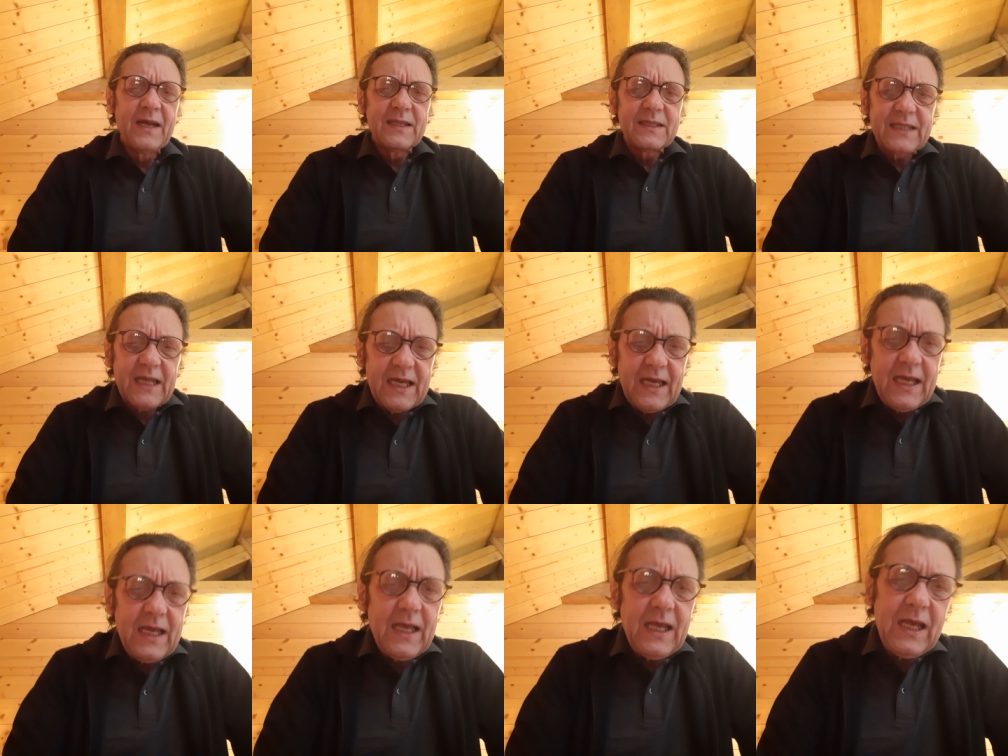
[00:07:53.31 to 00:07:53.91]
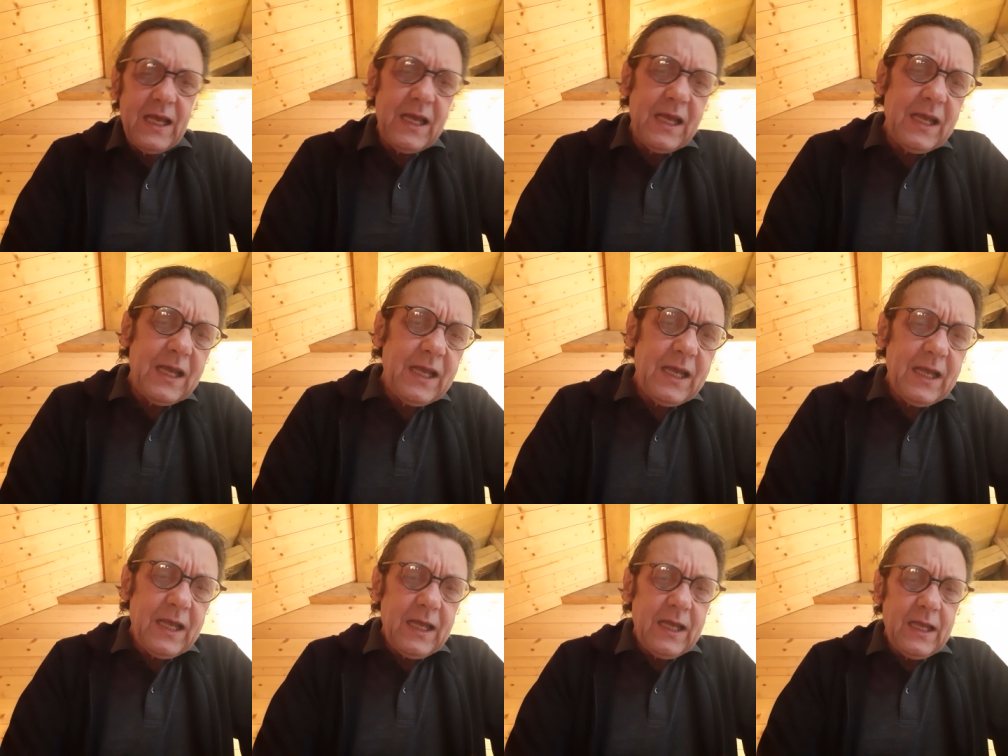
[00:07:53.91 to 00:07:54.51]

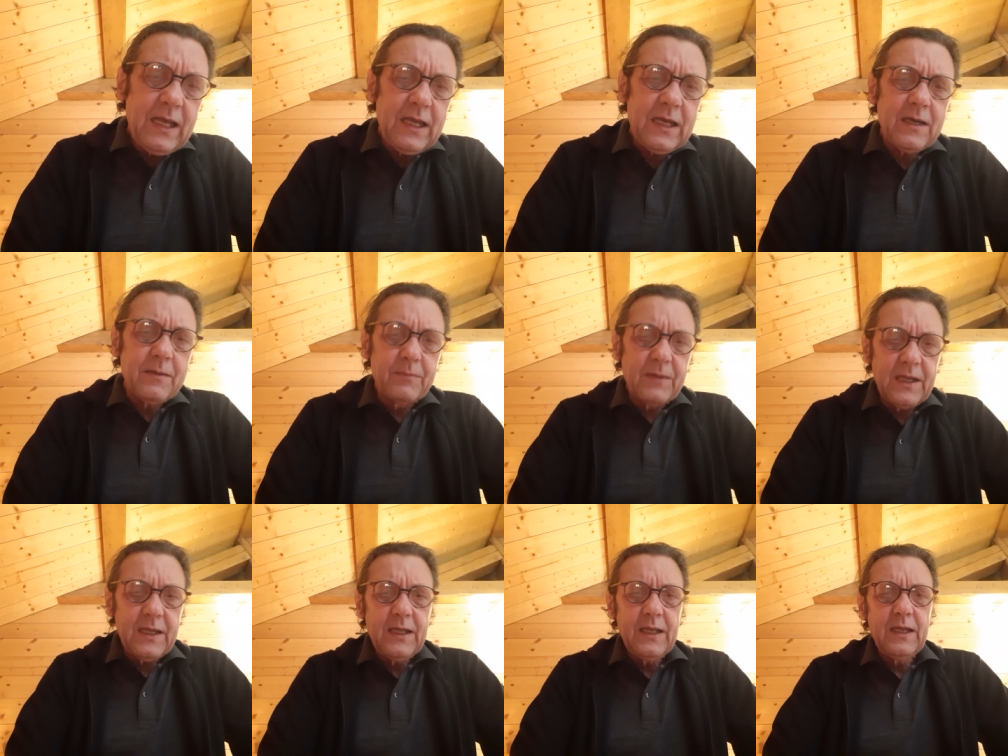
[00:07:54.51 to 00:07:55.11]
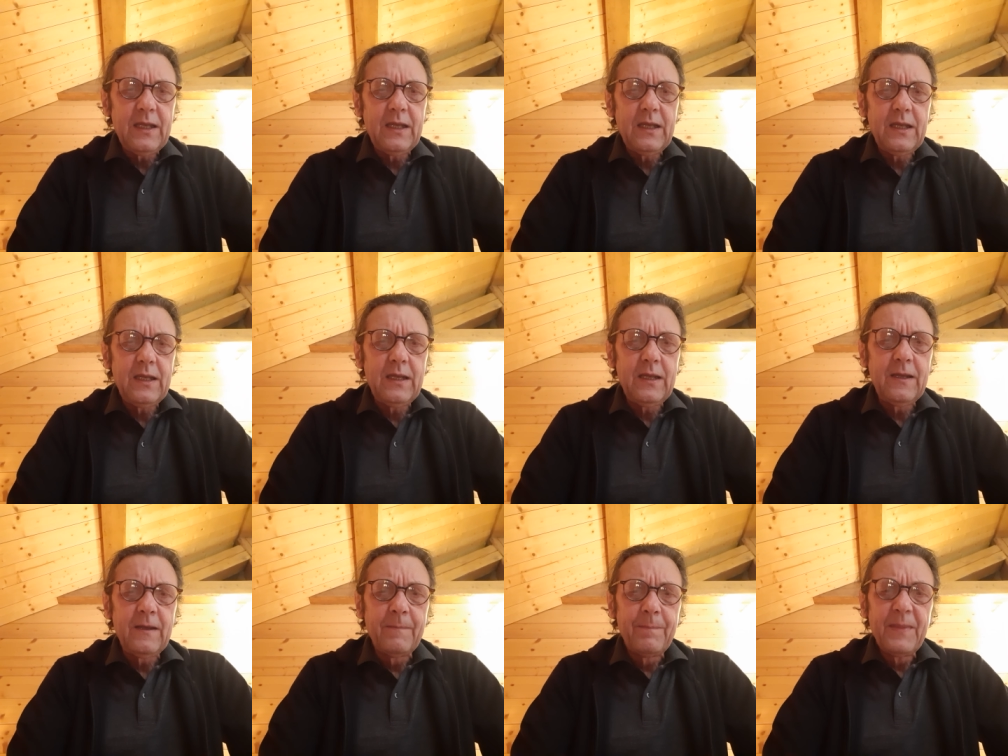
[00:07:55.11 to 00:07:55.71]
Take
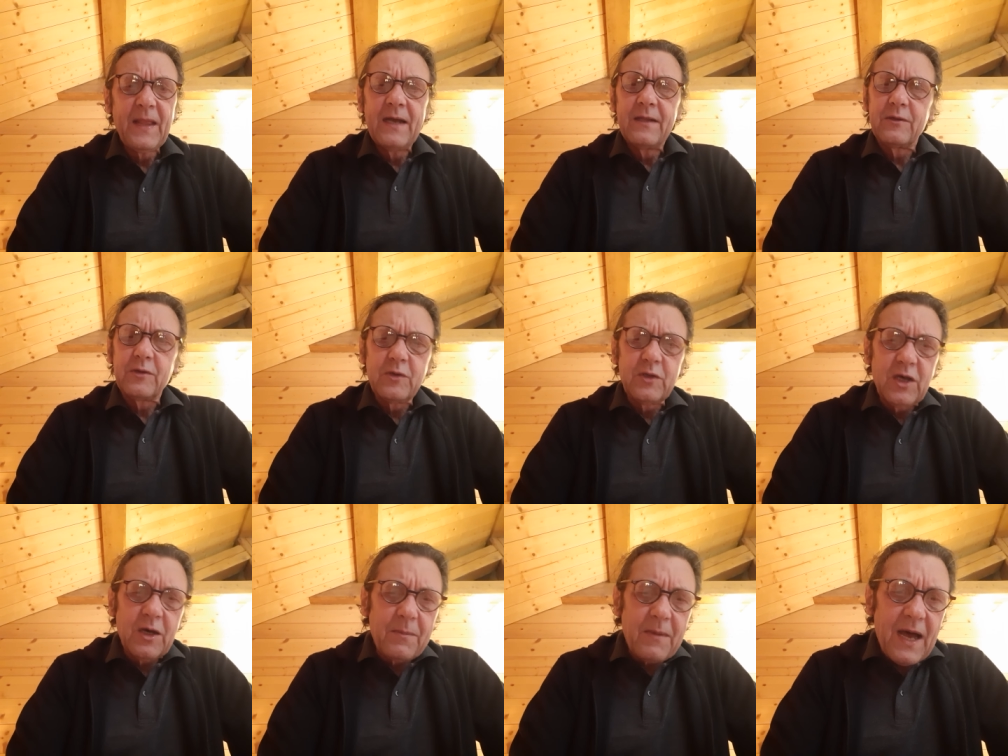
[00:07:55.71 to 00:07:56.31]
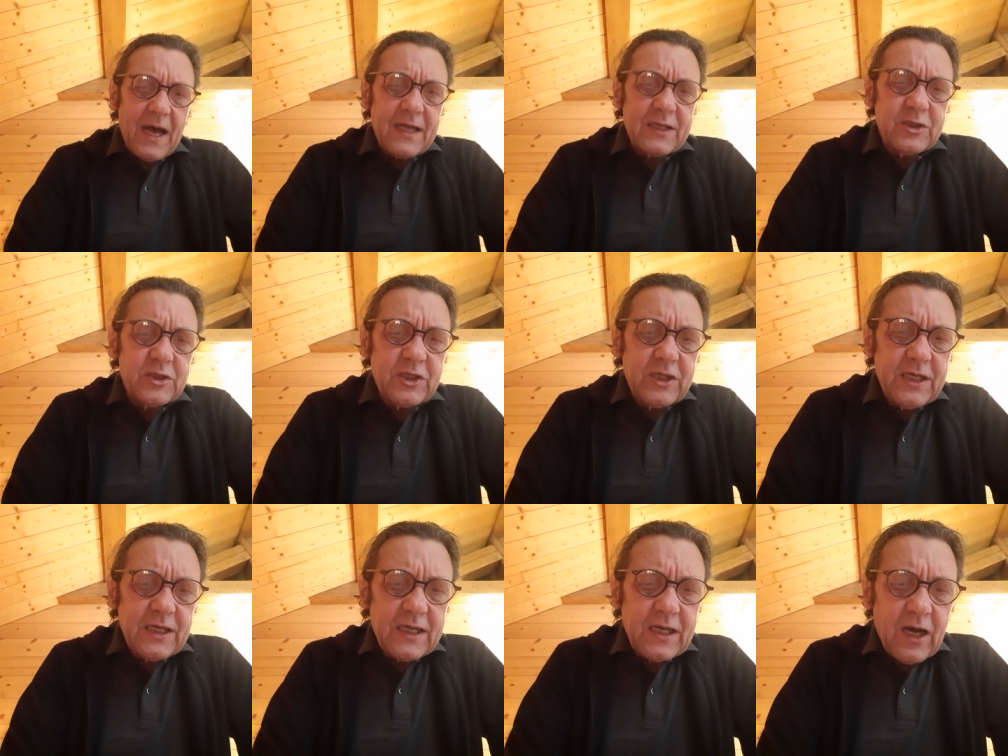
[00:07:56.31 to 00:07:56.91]
me to the
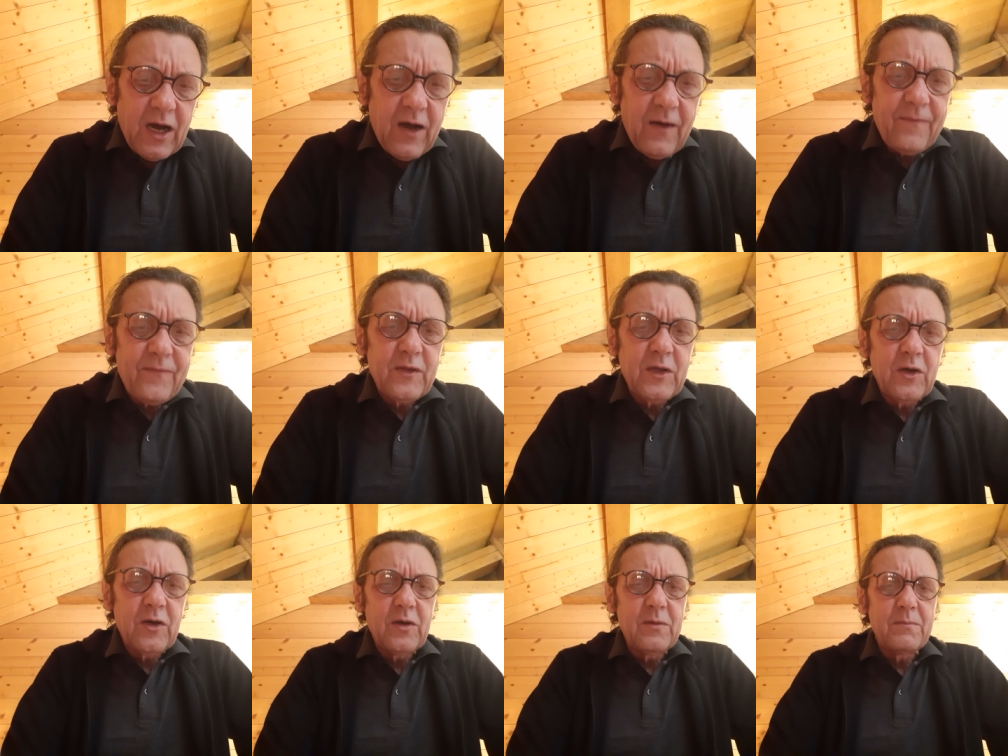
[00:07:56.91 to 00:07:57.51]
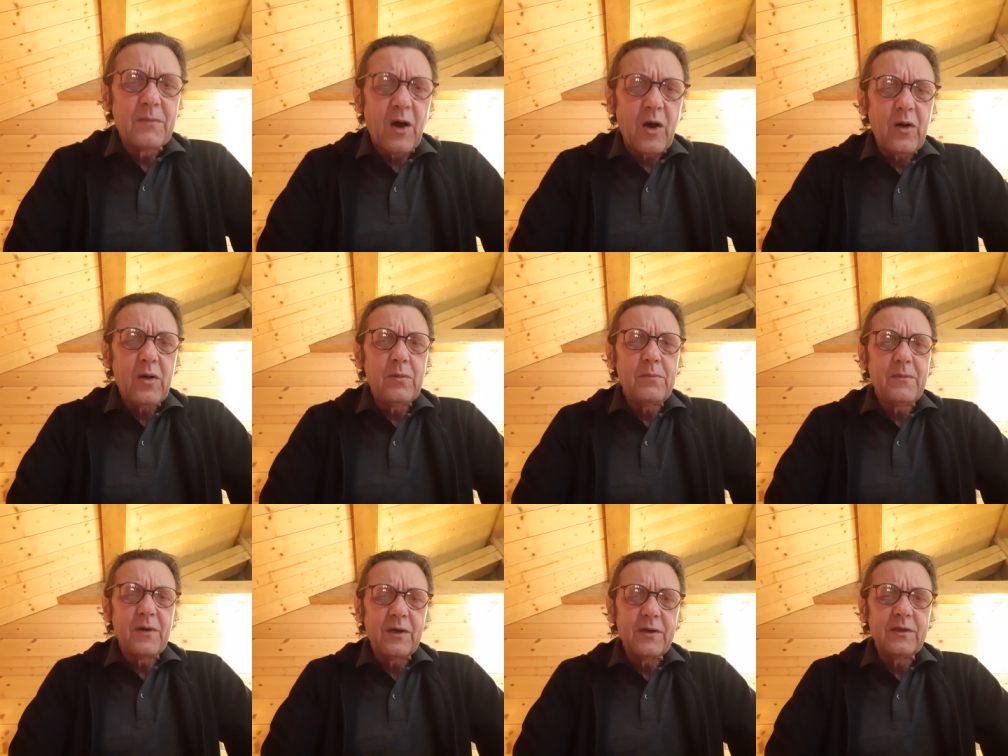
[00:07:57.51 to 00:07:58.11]
magic of the
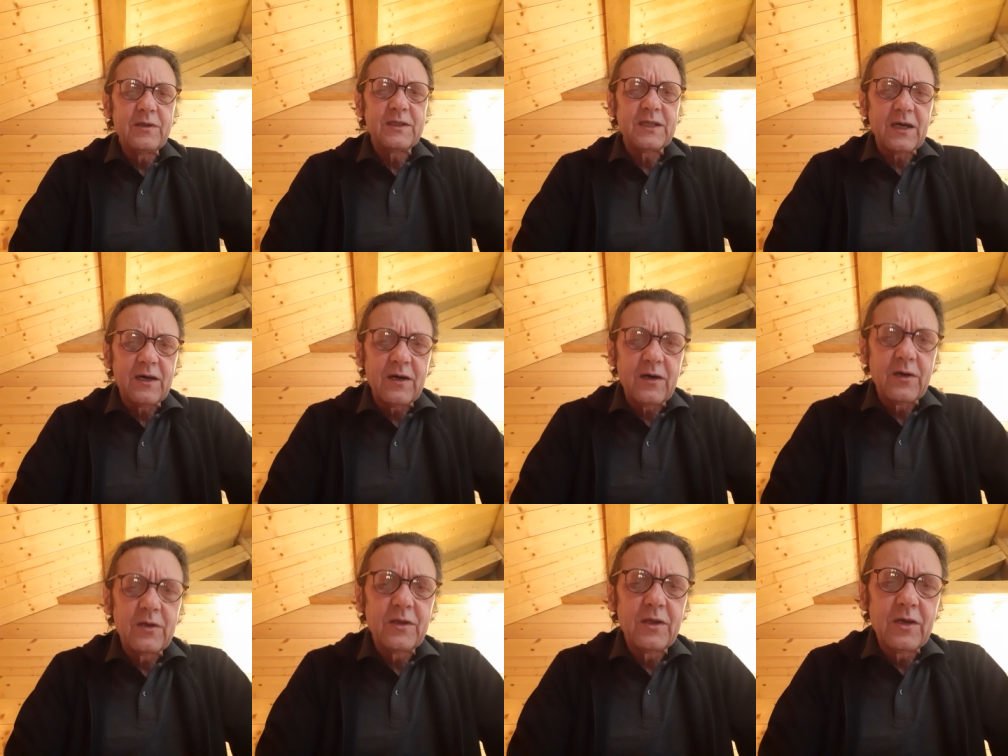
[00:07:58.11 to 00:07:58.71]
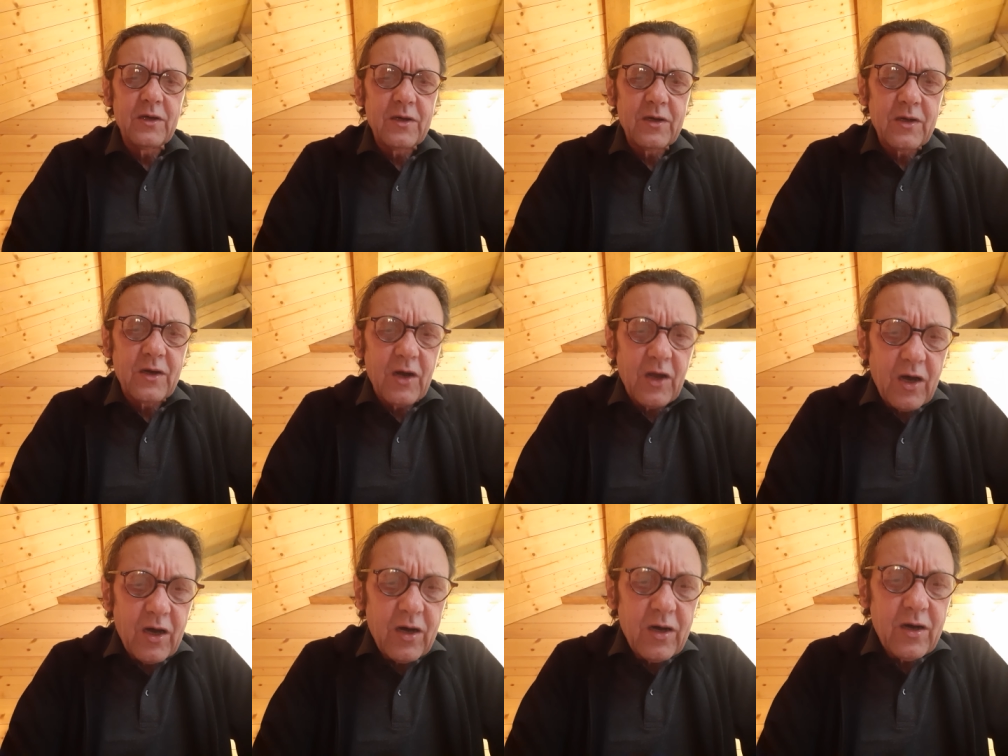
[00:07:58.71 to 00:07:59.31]
moment on a
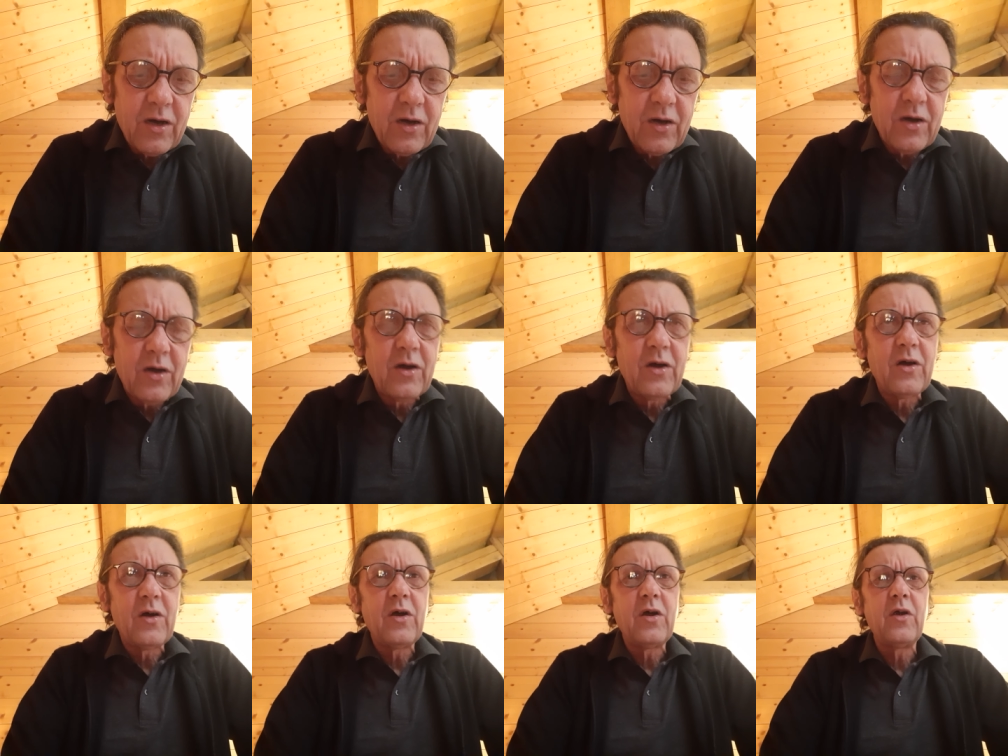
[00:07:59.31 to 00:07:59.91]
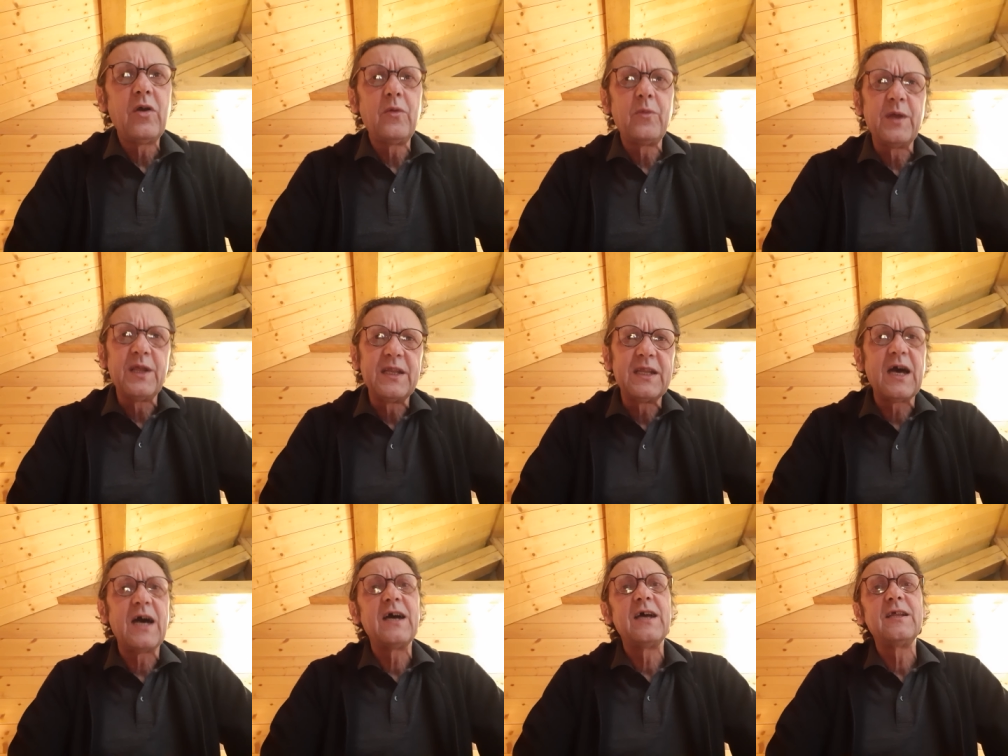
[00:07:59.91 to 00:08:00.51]
glory
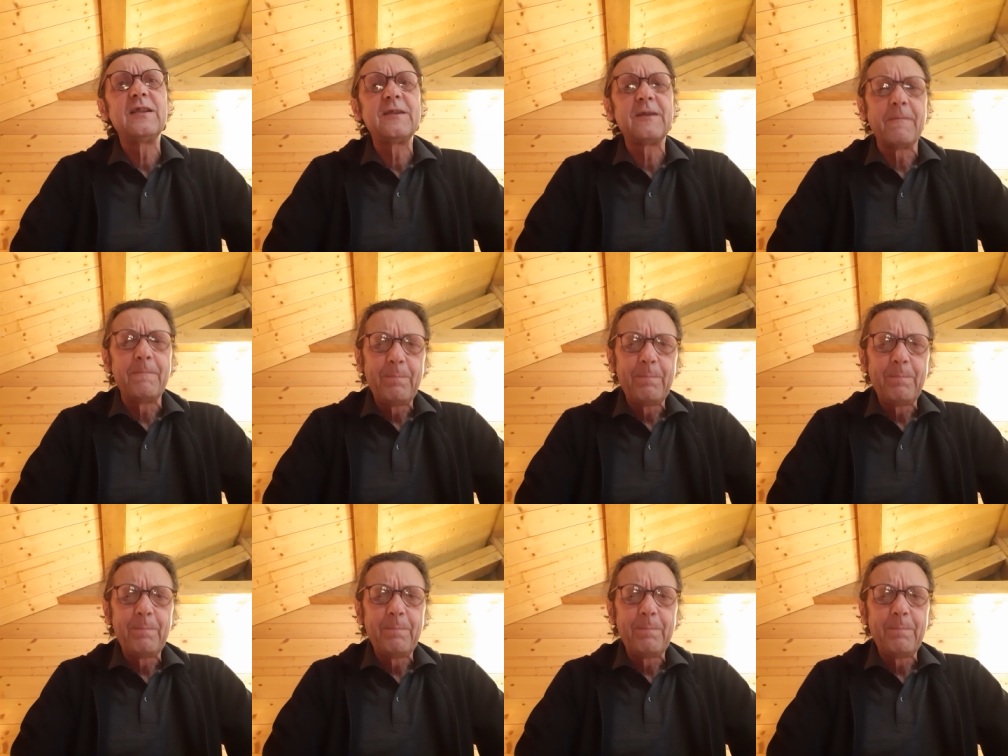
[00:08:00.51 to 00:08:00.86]
night,